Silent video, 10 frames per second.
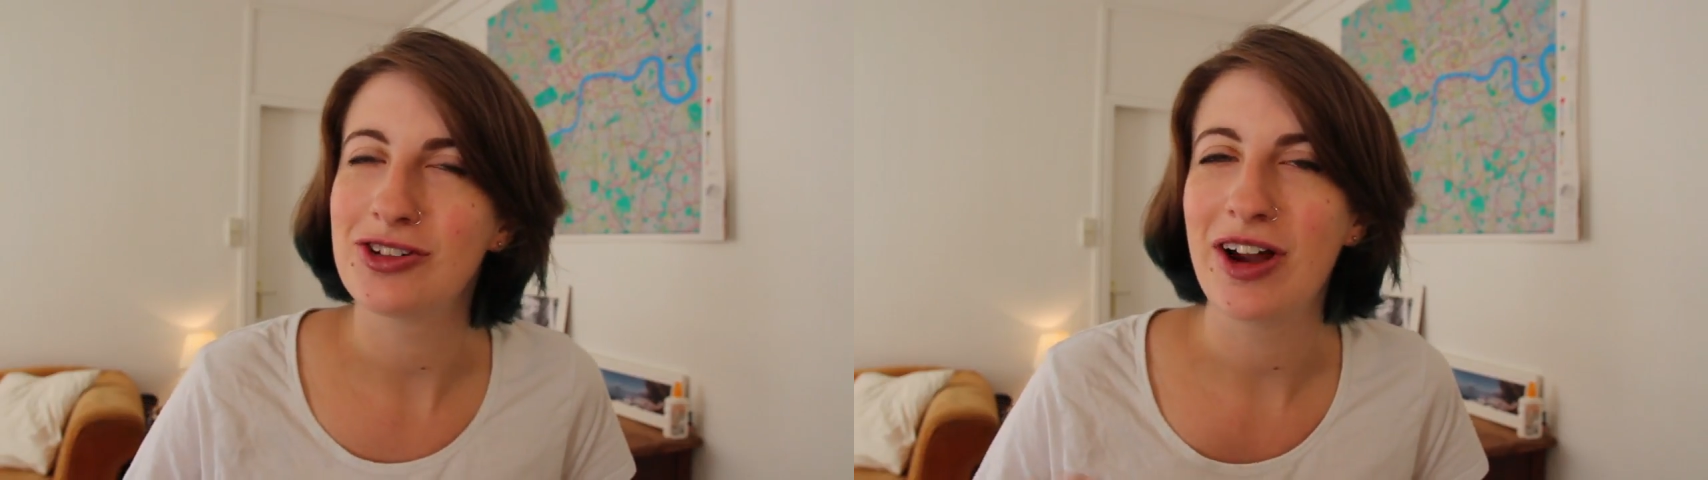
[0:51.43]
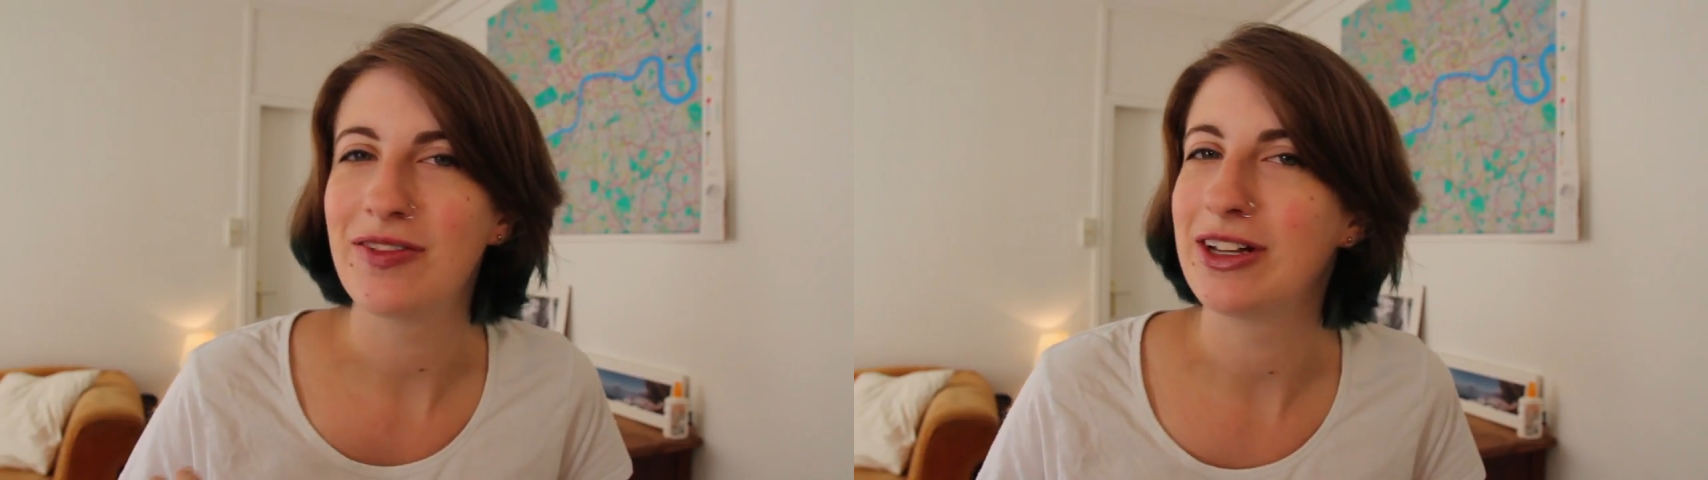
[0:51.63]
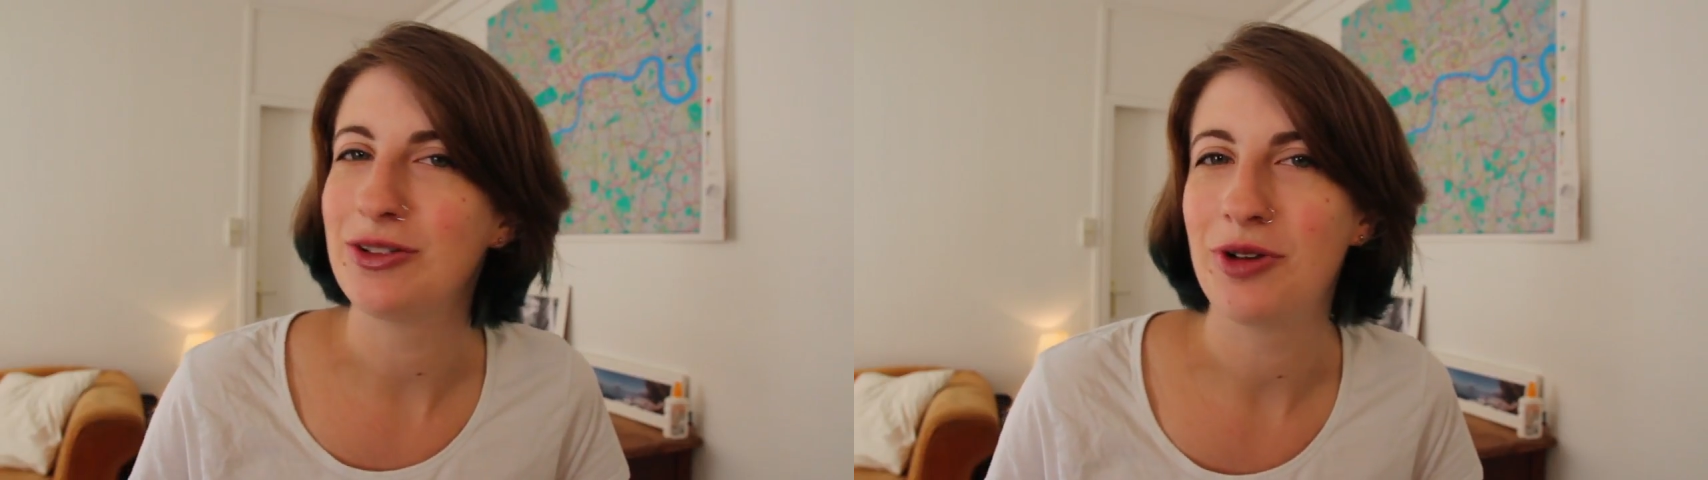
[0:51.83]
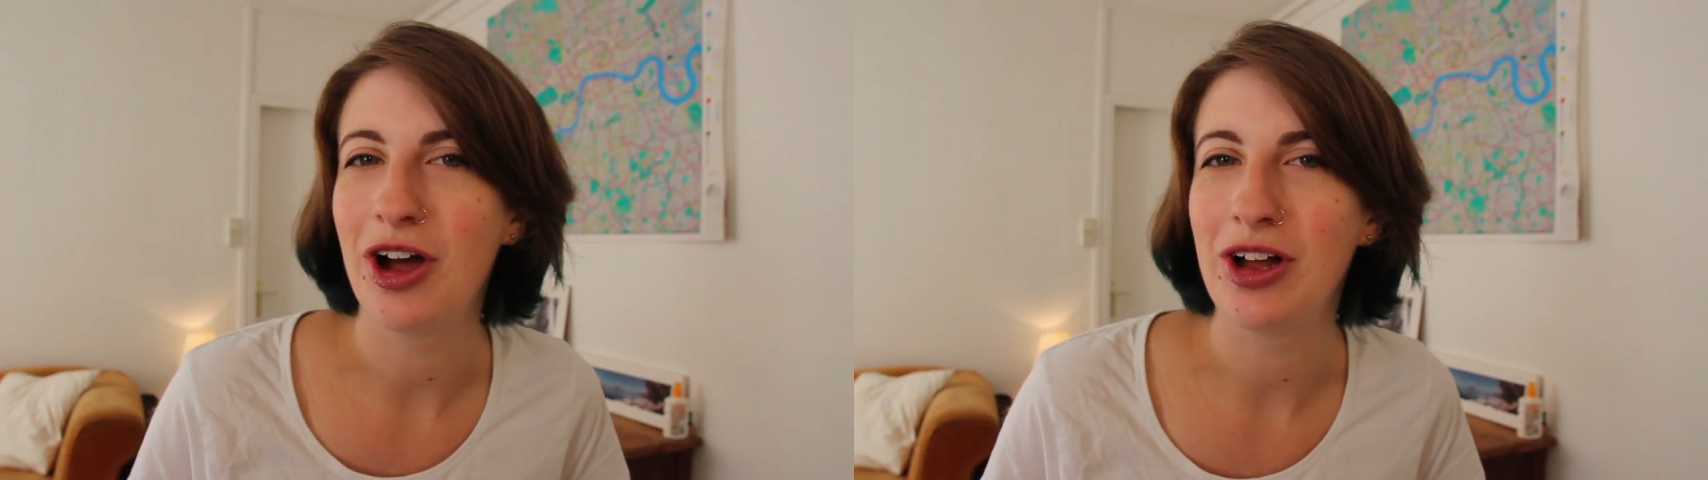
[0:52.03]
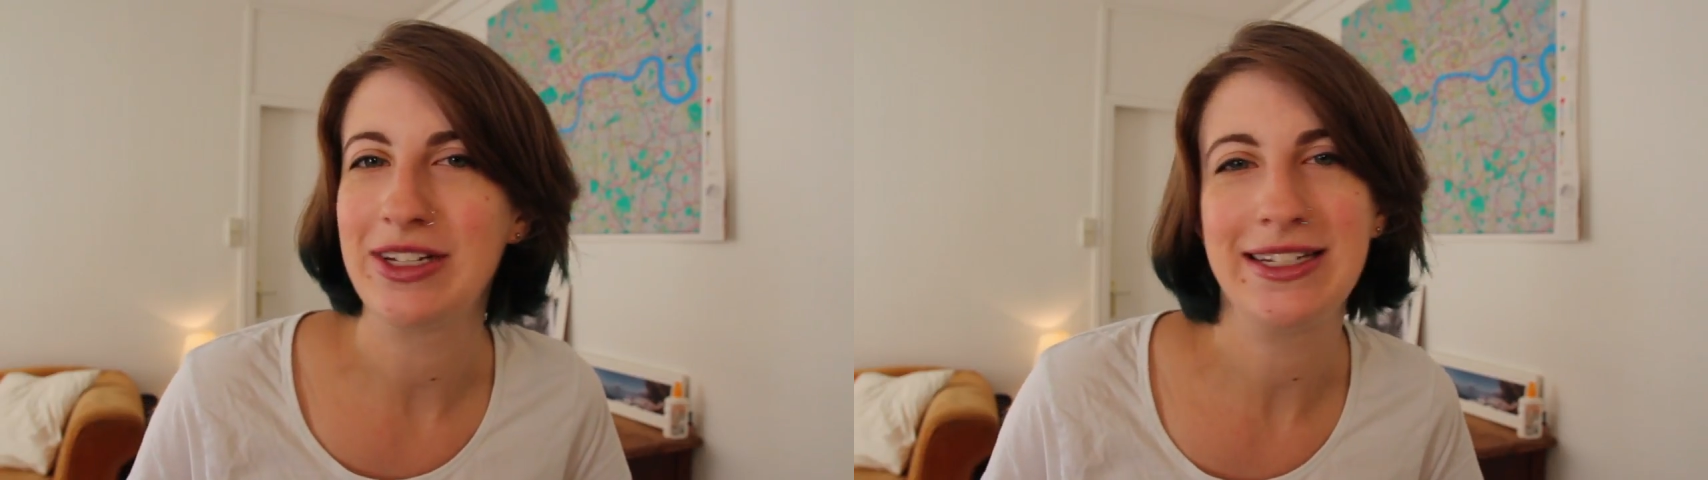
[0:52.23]
traveling the
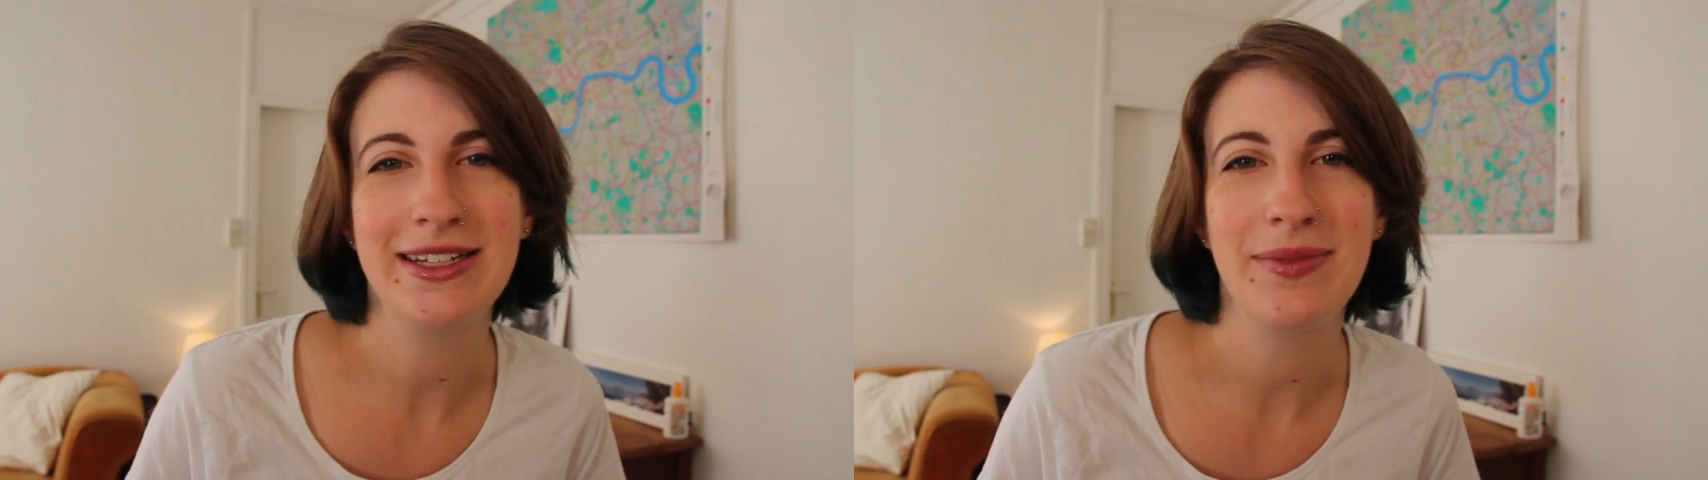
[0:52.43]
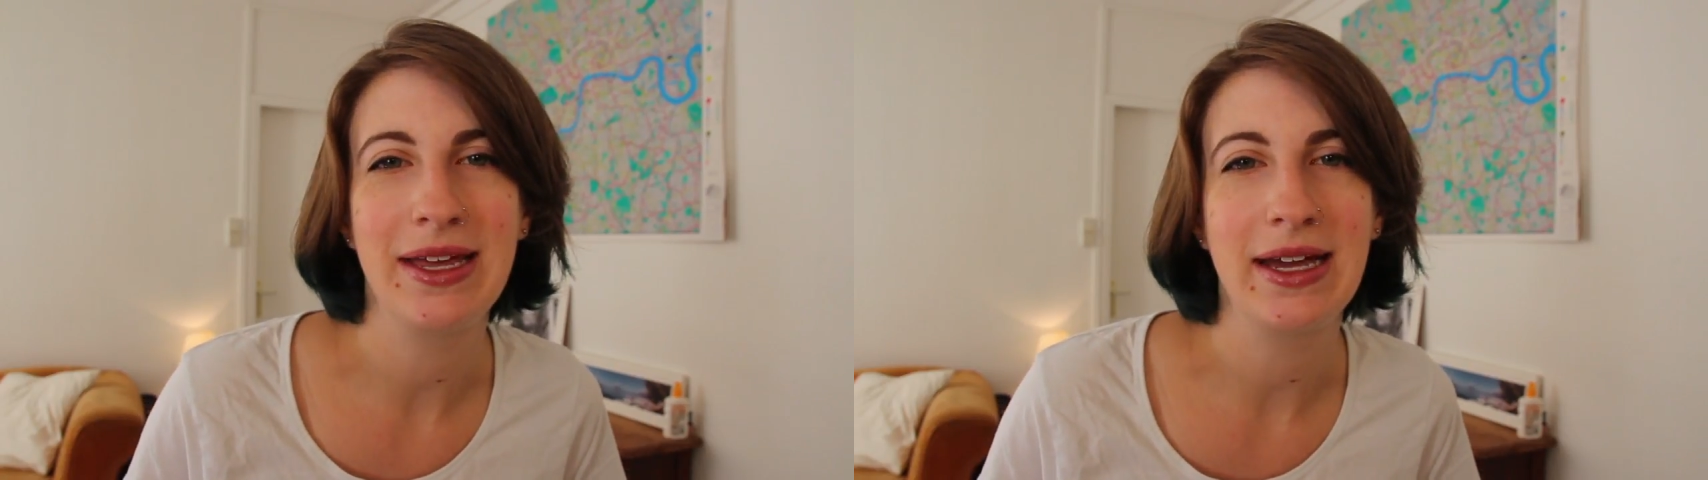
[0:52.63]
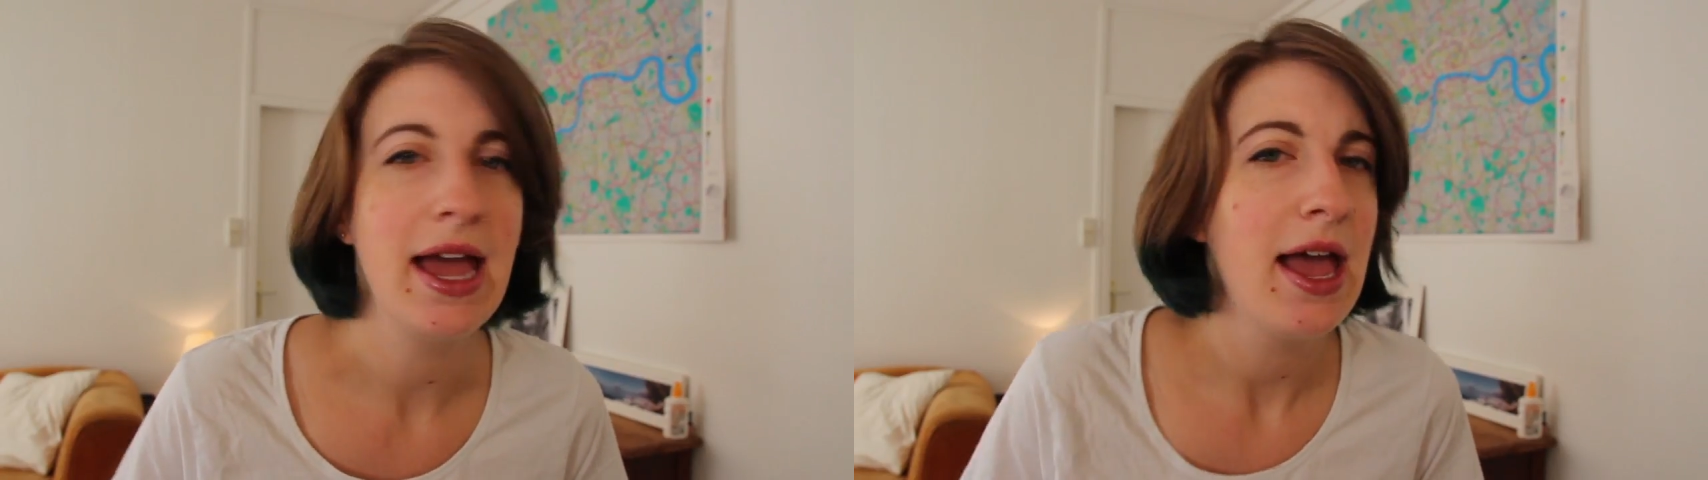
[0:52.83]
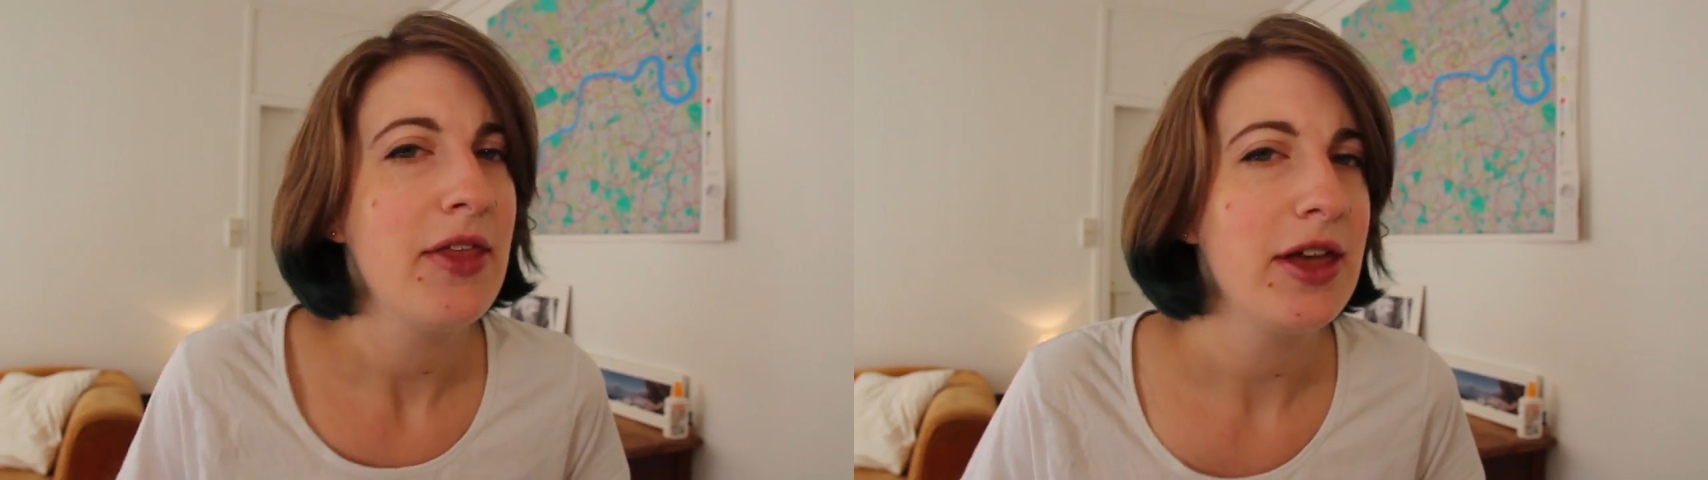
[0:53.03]
world is something